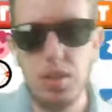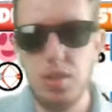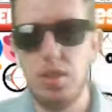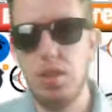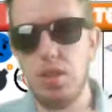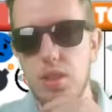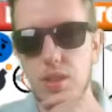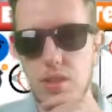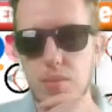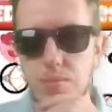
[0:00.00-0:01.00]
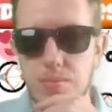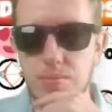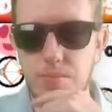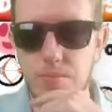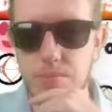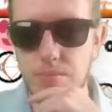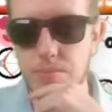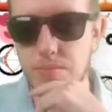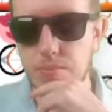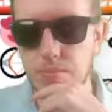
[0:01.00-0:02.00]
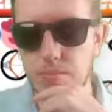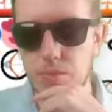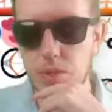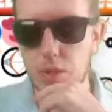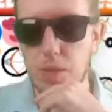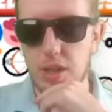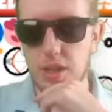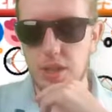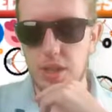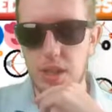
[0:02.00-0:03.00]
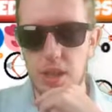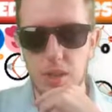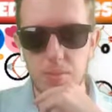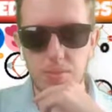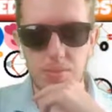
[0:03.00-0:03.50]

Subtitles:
Let's go back to the game.